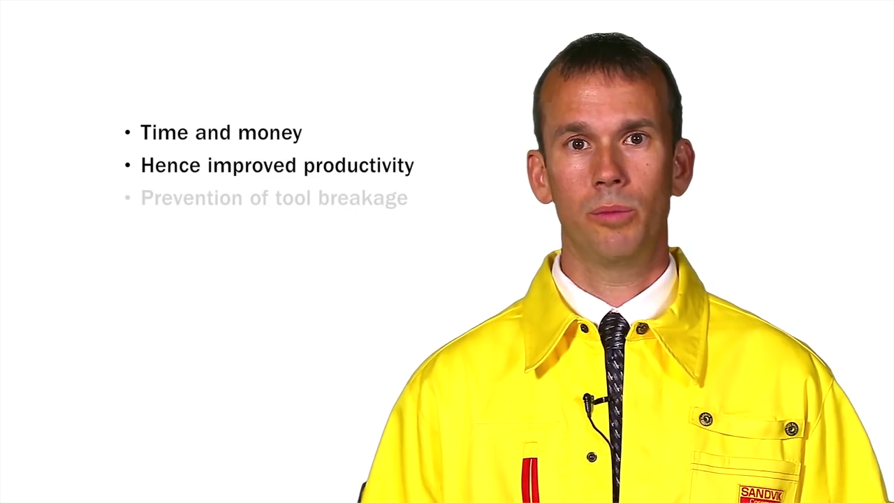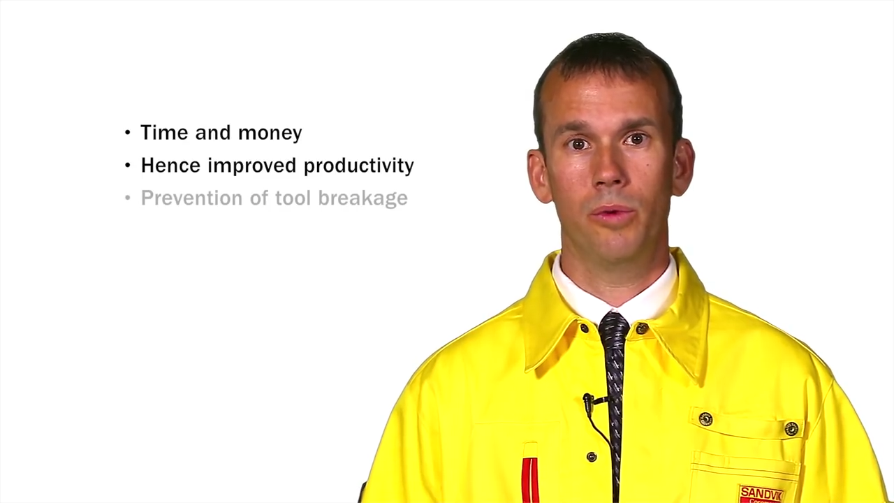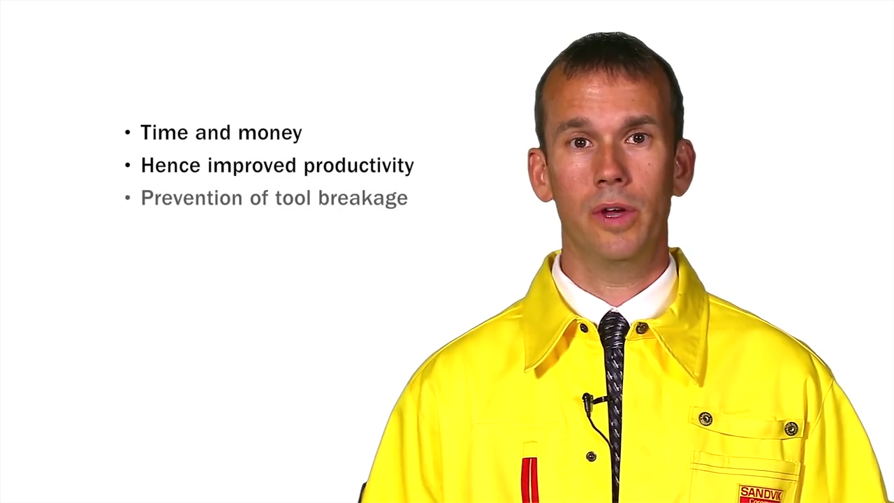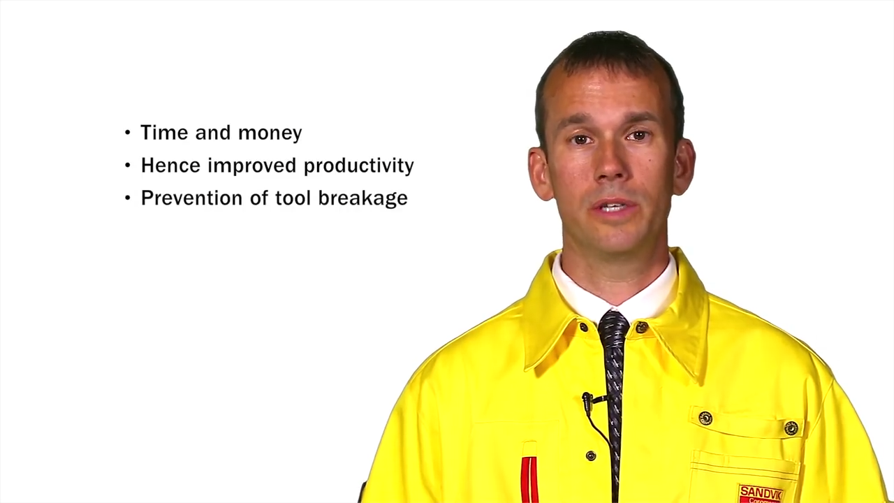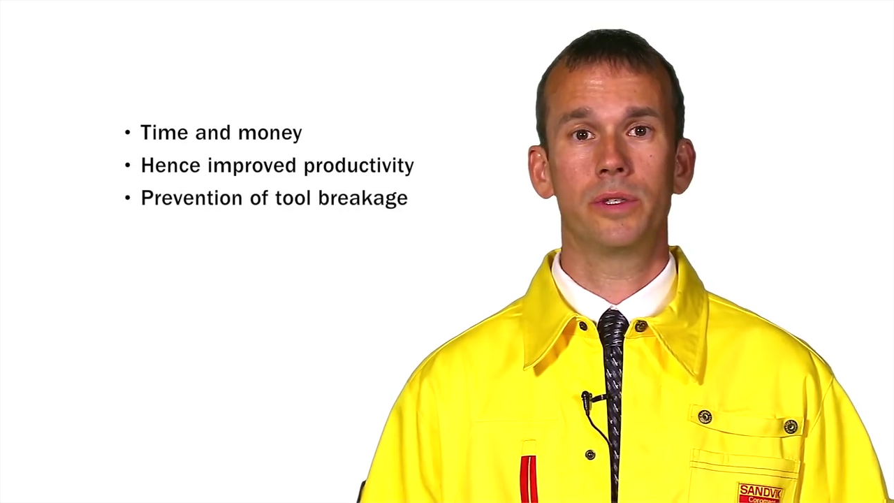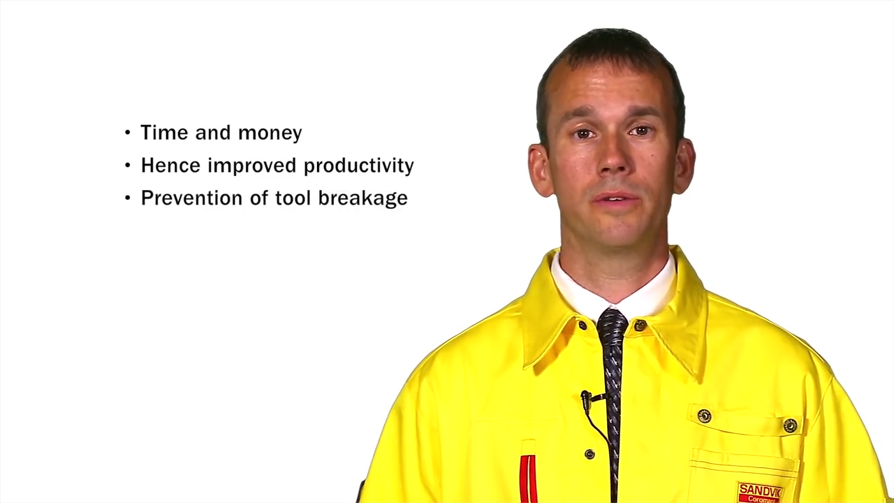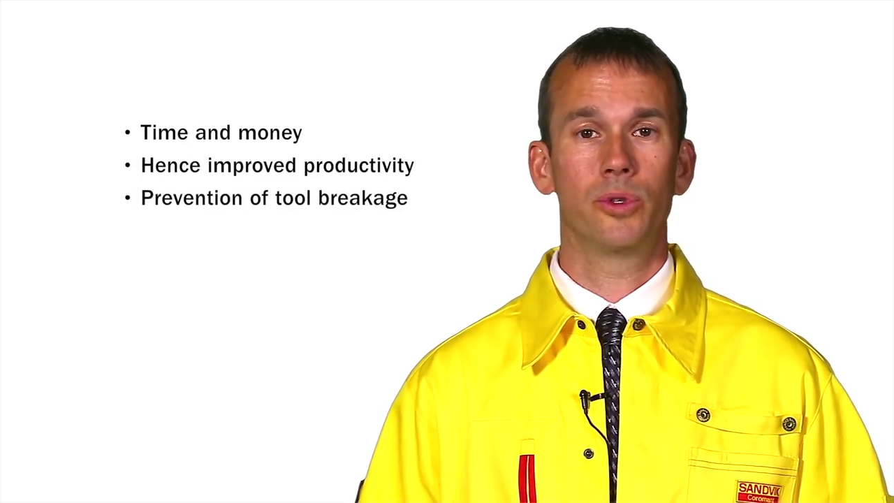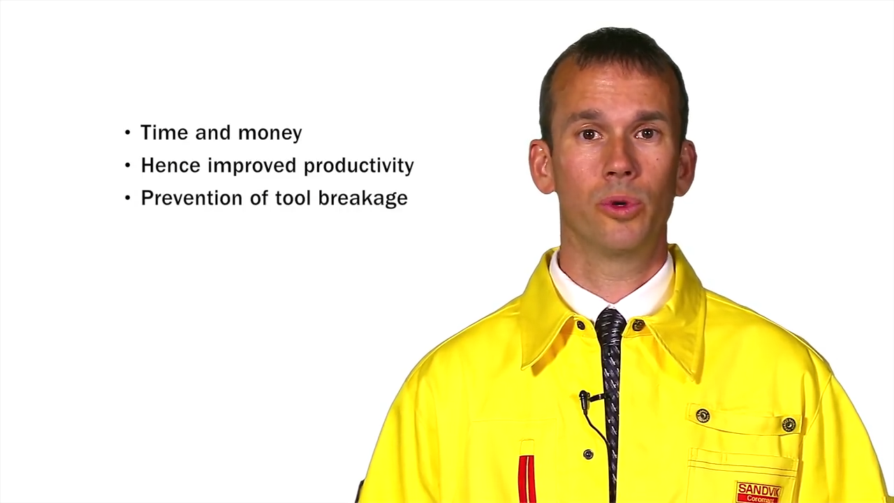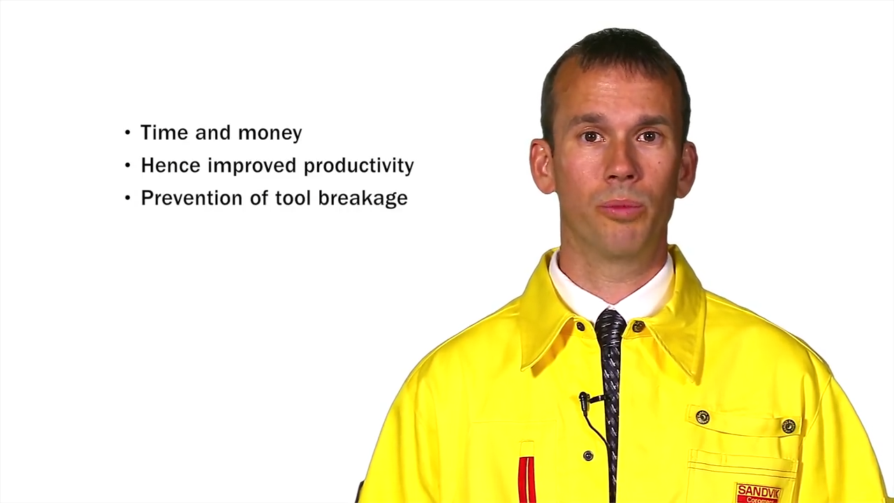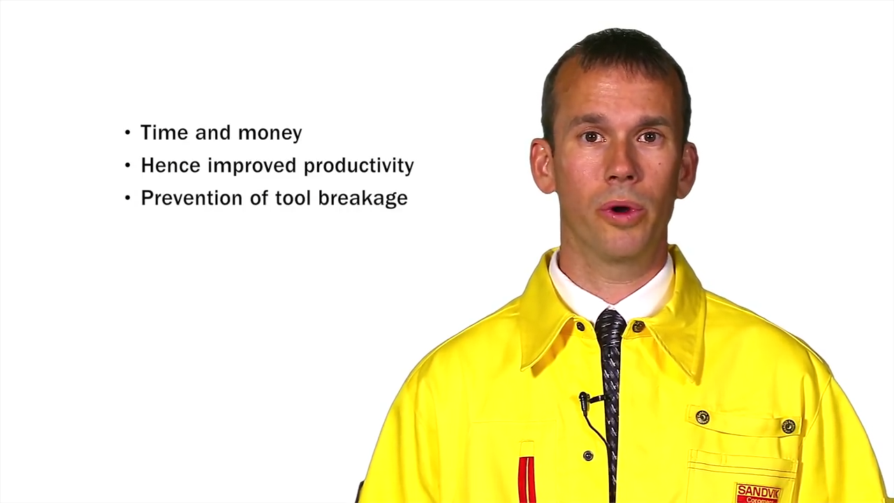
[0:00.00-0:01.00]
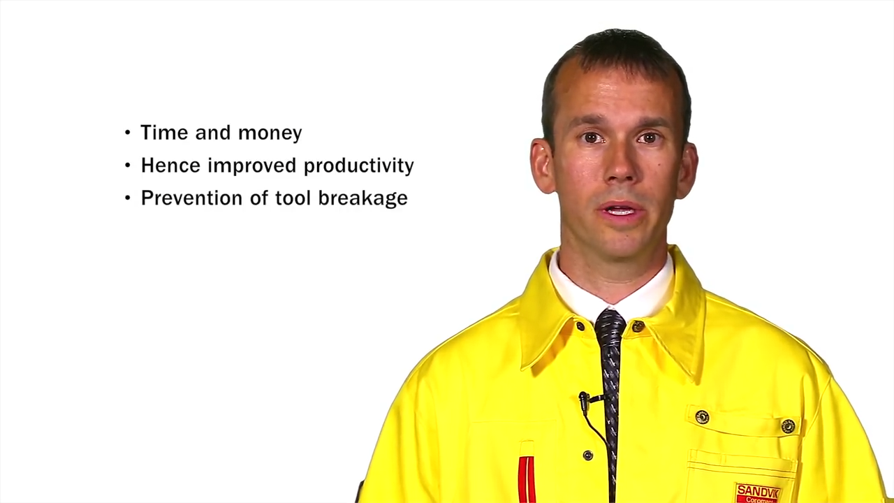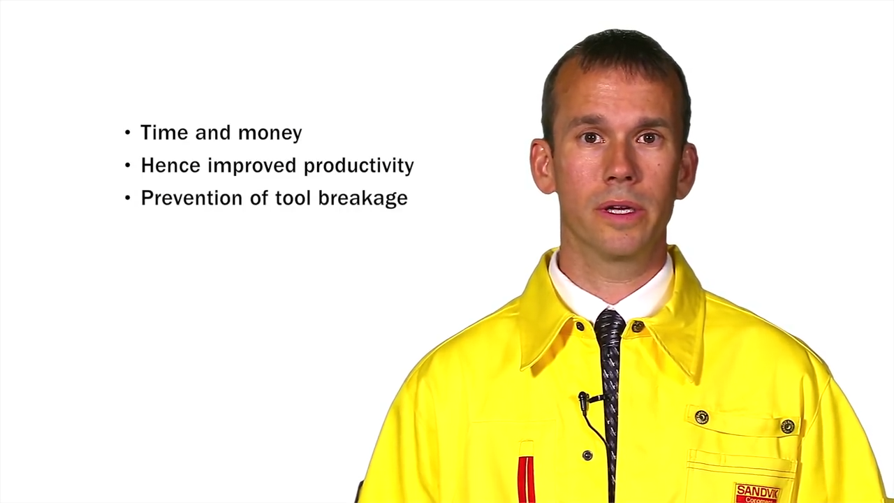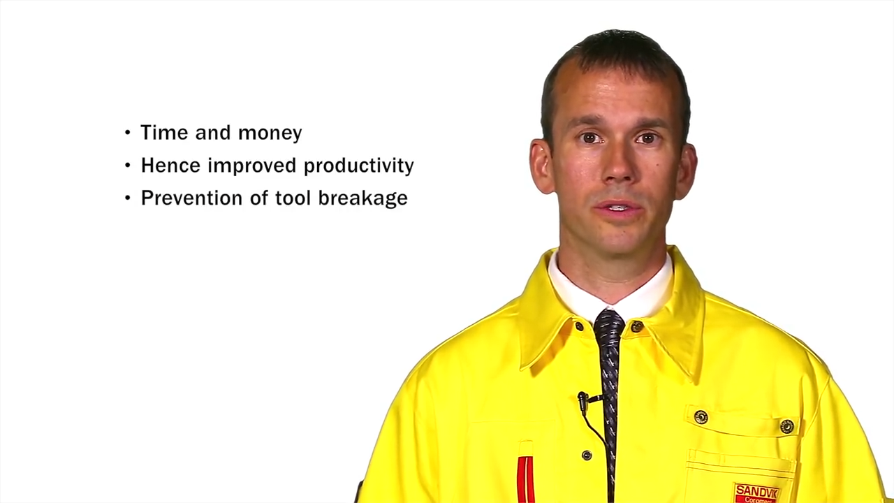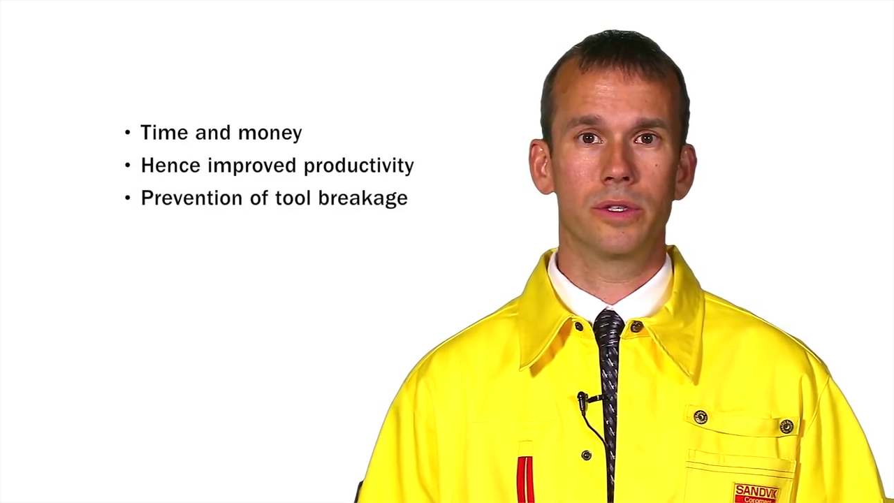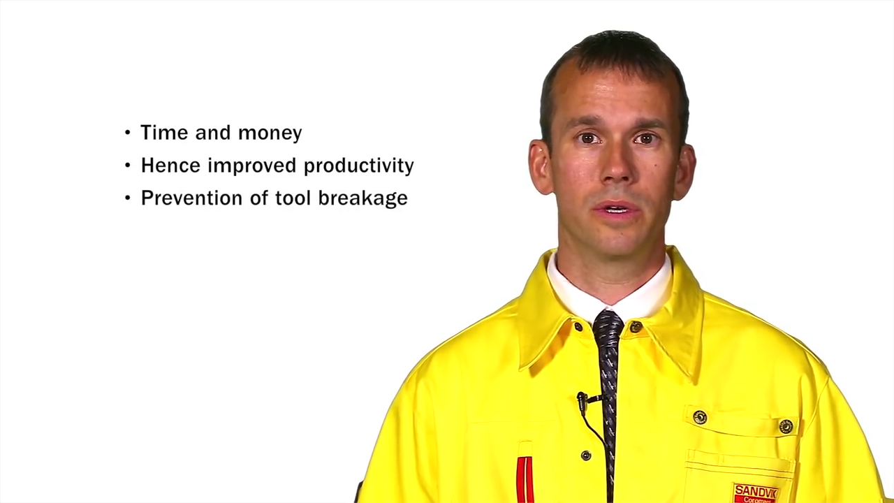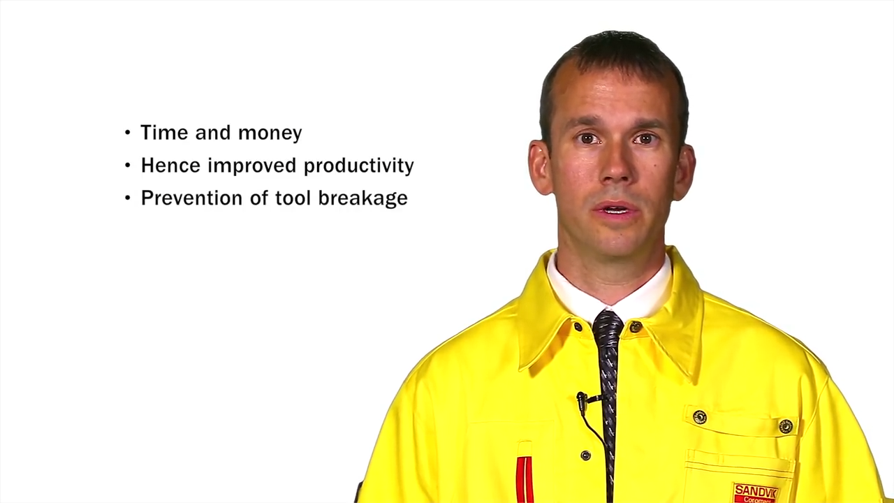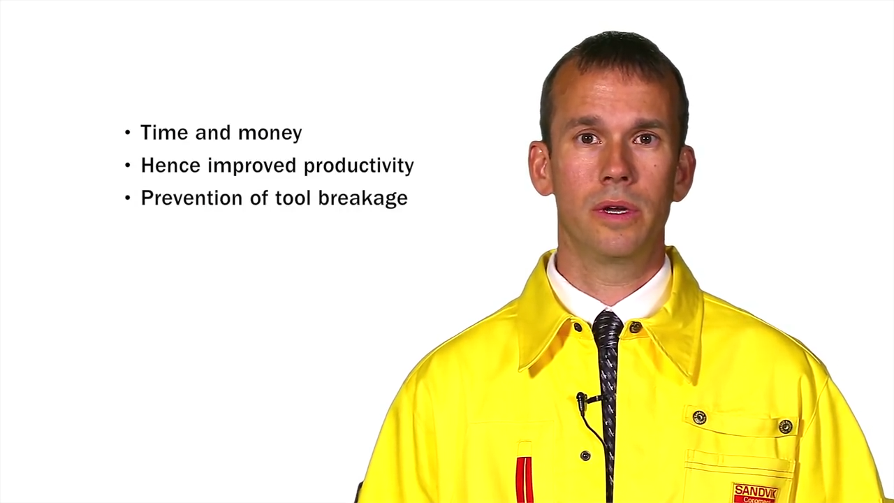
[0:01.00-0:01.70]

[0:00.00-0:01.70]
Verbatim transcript: prevention of tool breakage,